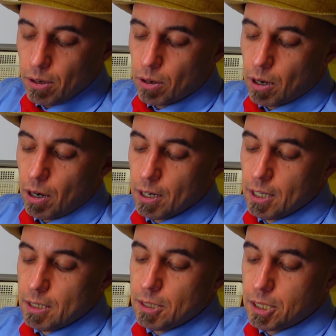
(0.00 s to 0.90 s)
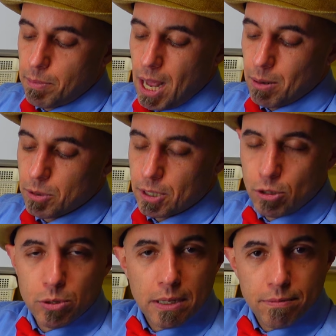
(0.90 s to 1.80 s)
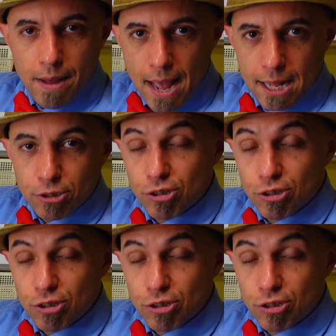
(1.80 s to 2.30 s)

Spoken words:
or some animals are too advanced,